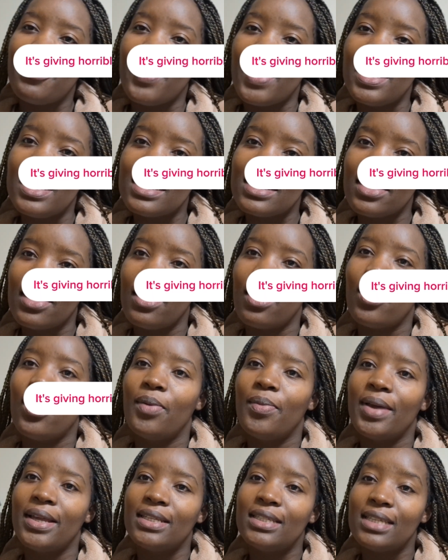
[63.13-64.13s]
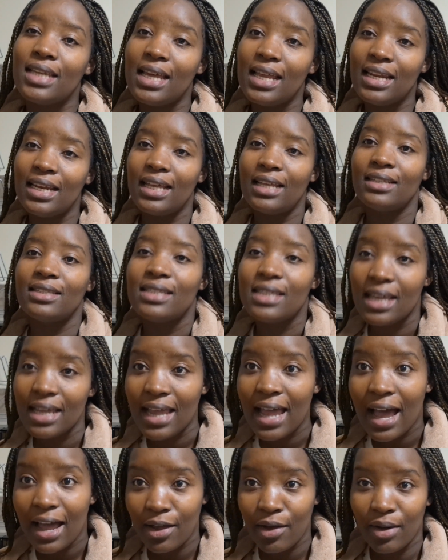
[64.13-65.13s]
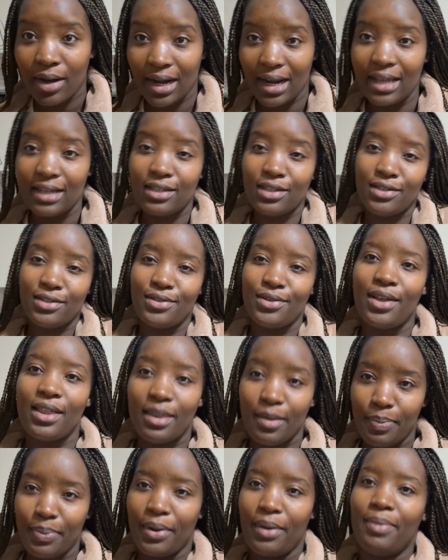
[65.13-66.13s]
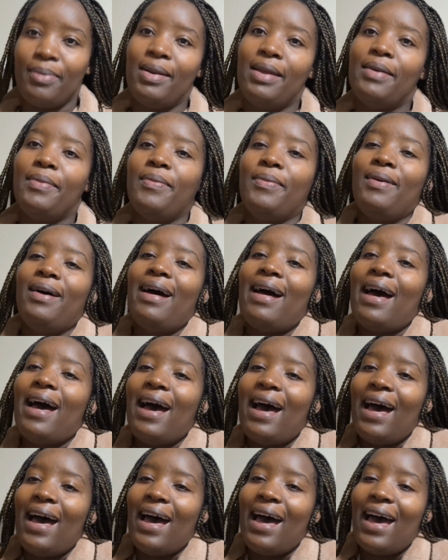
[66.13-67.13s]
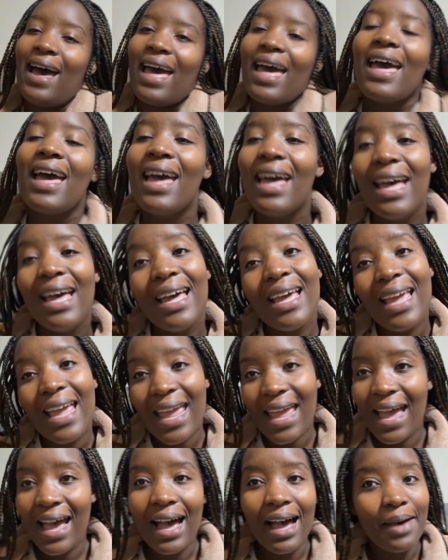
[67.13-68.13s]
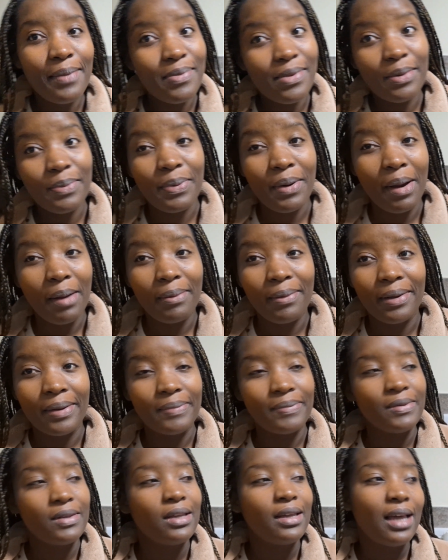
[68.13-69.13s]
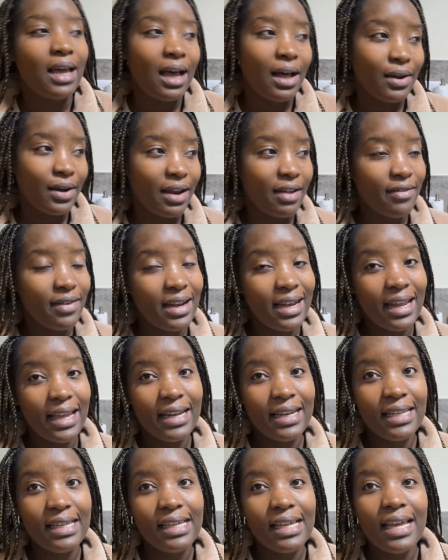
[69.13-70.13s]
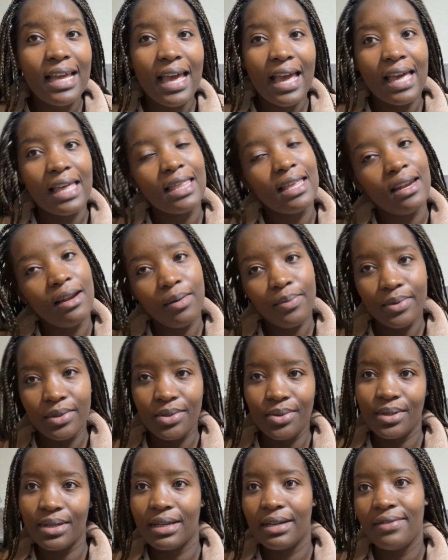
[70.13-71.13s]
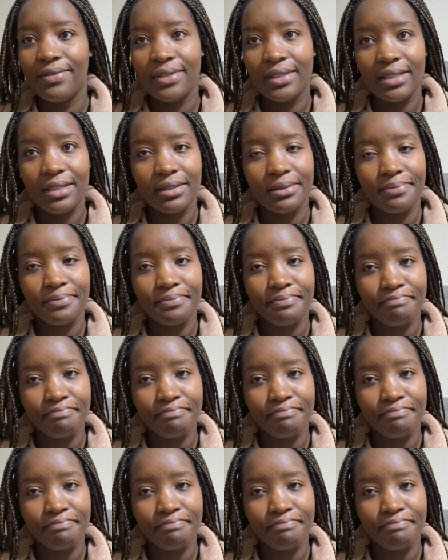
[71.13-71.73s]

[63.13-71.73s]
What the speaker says: friend is gonna comment in and say, yeah, you're right, you're the problem. Yeah, I'm the problem. I'll have a nanny and then I'll be doing everything.